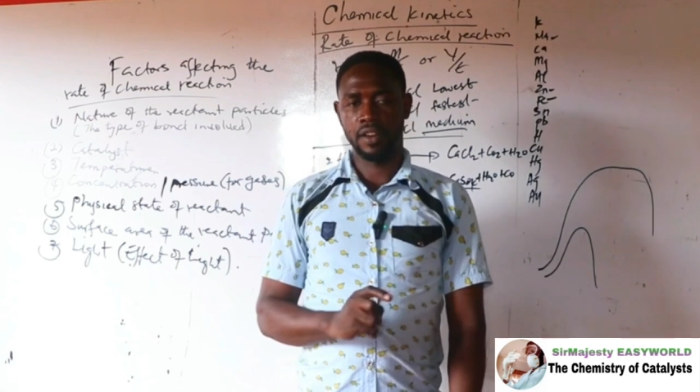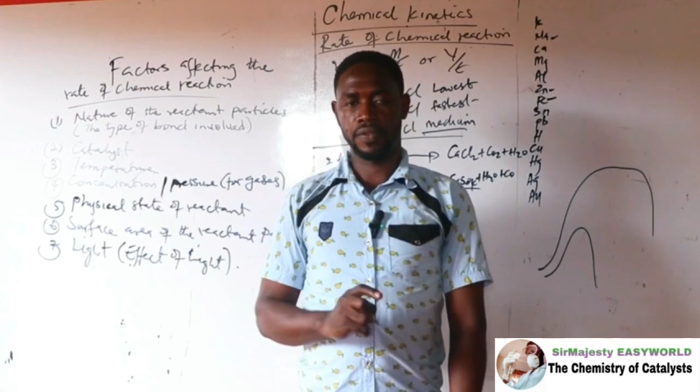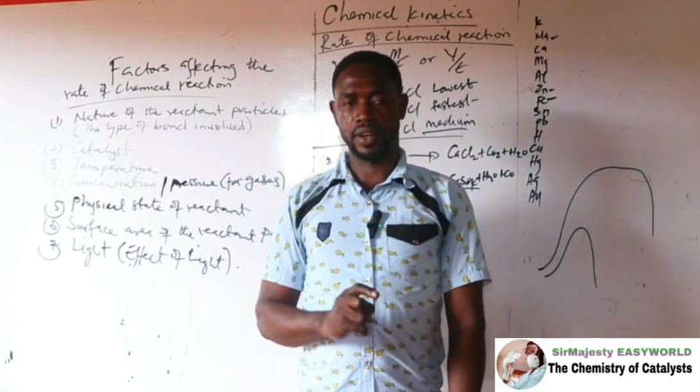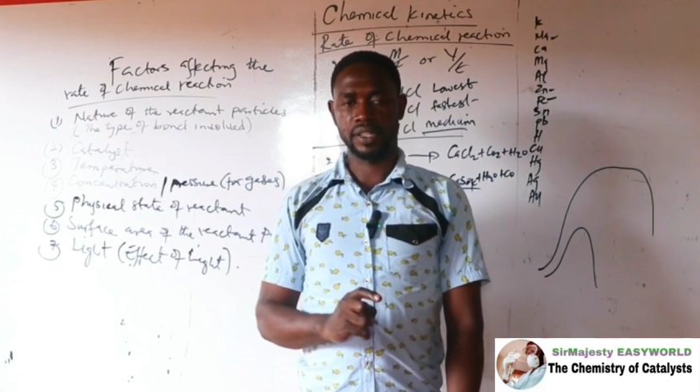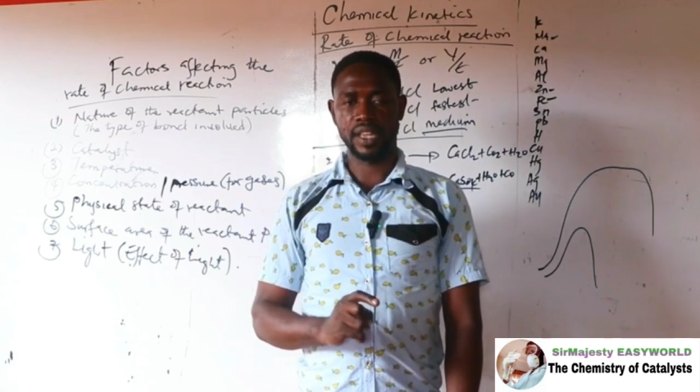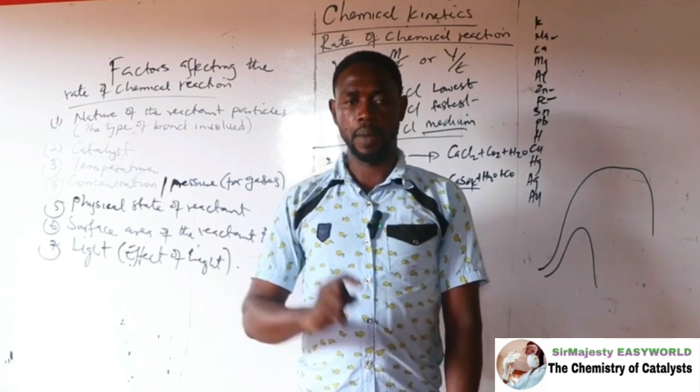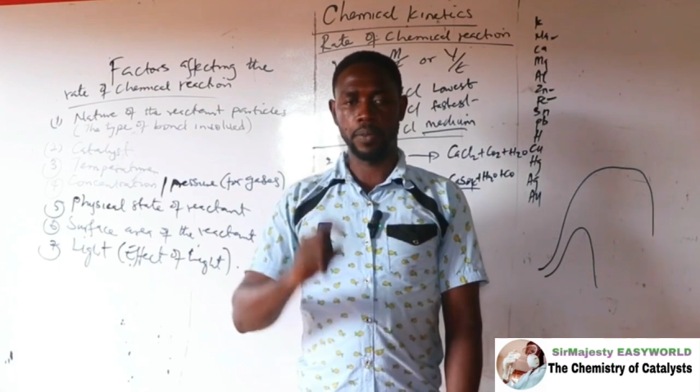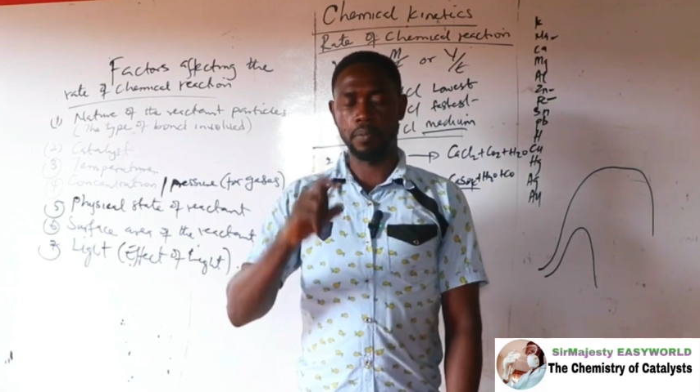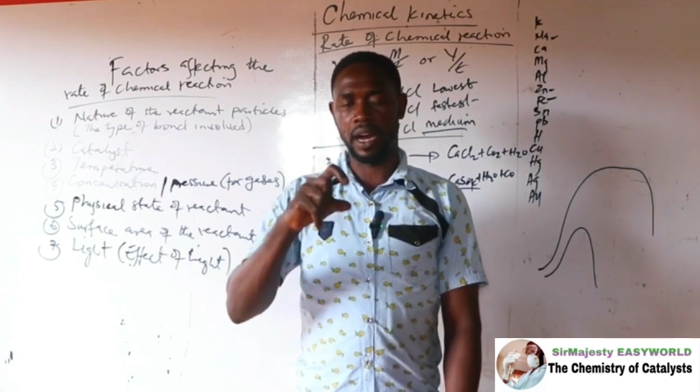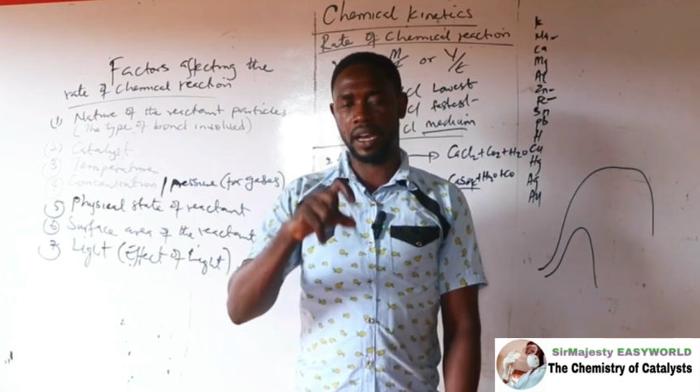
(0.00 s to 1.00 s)
For example,
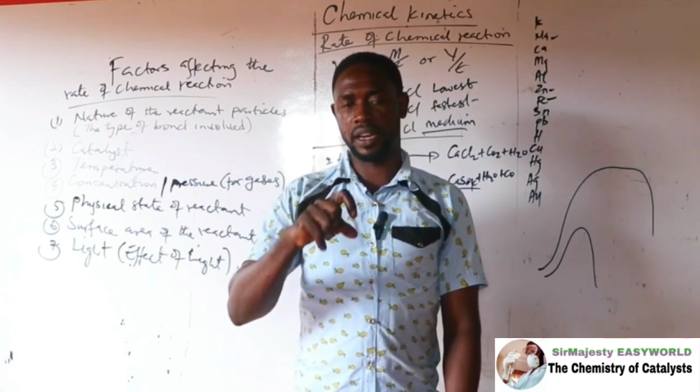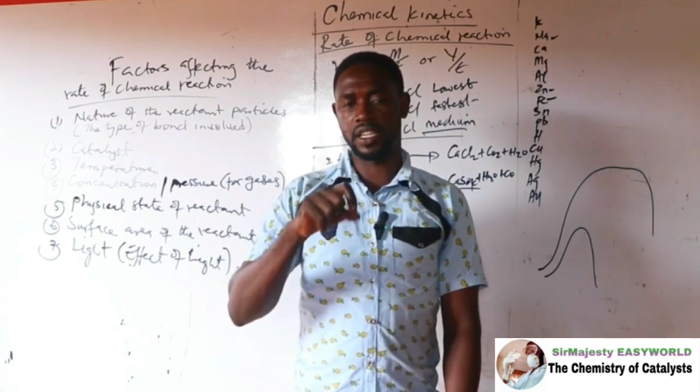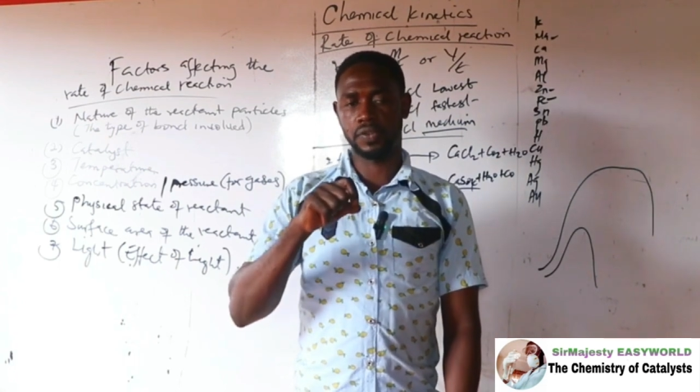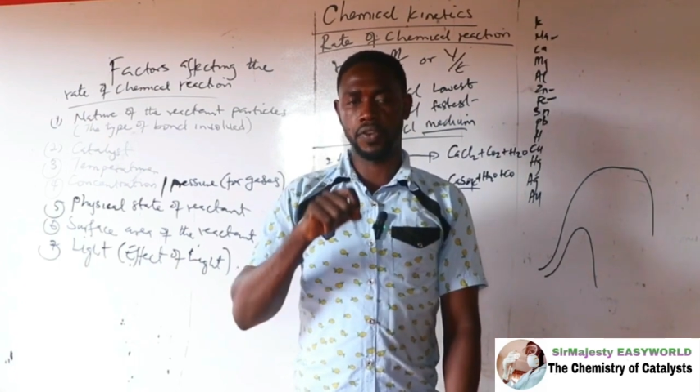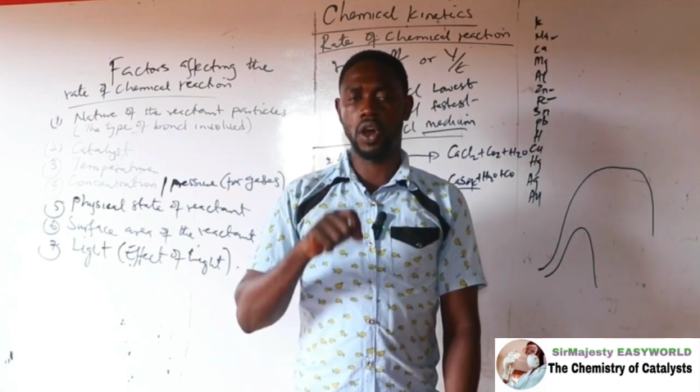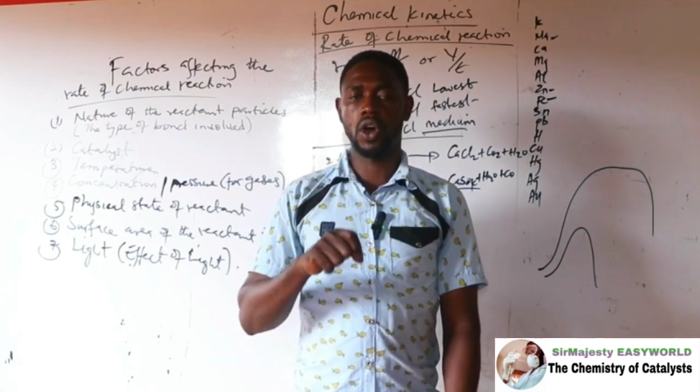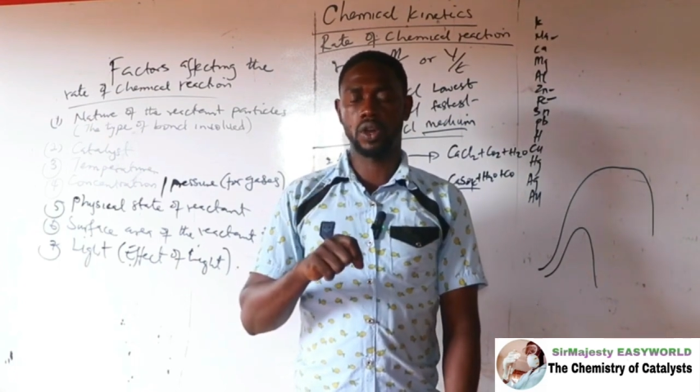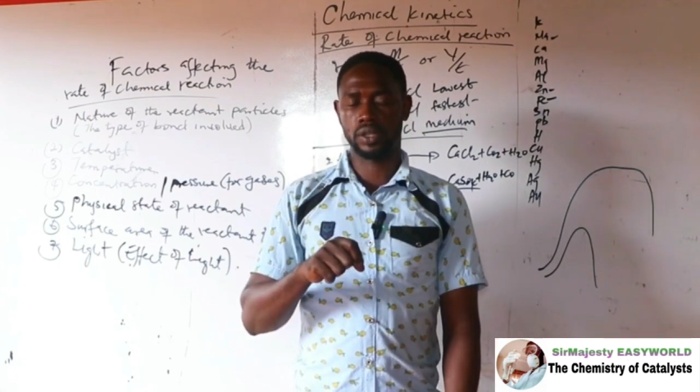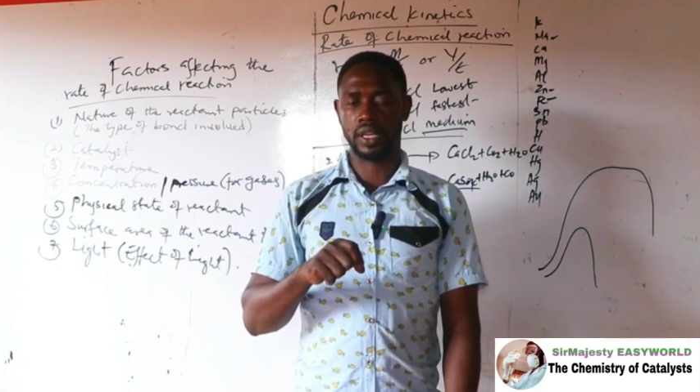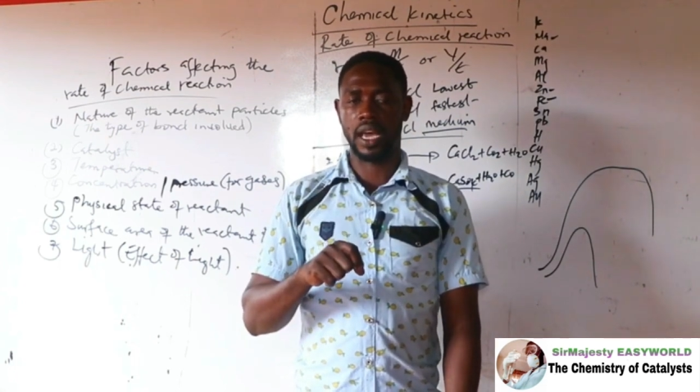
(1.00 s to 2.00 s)
manganese 4
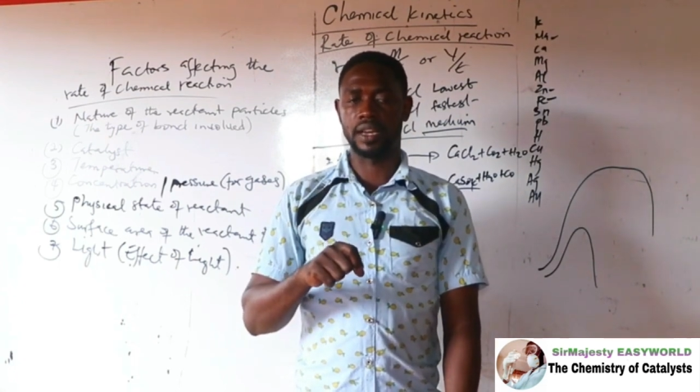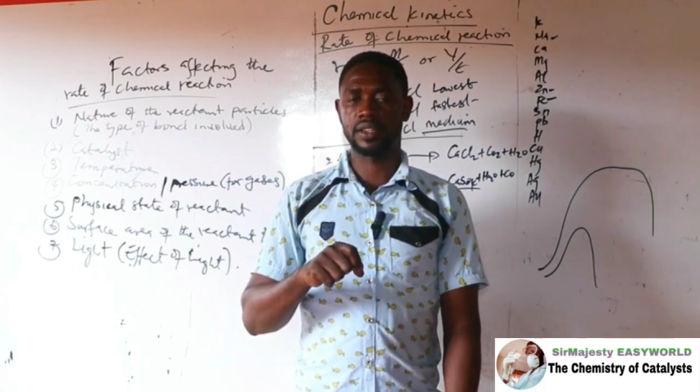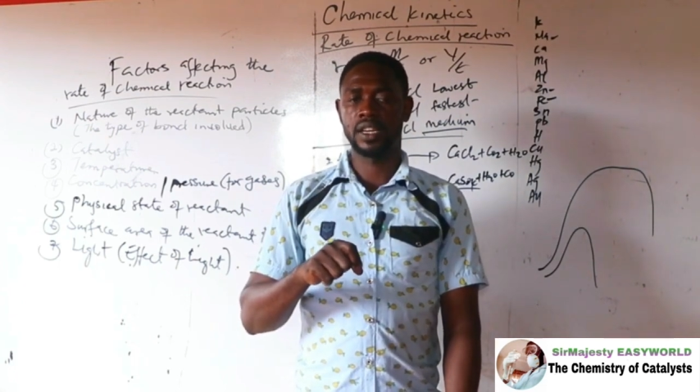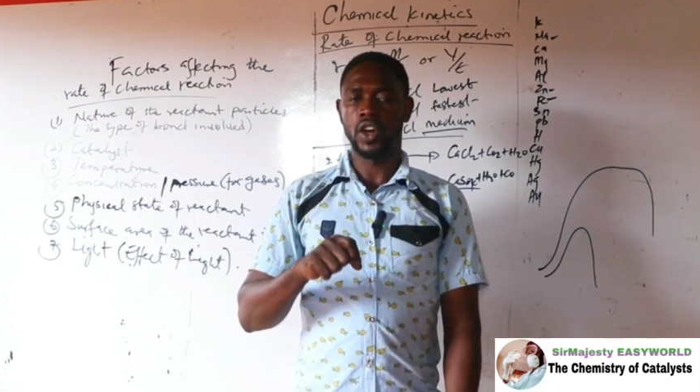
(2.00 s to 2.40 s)
oxide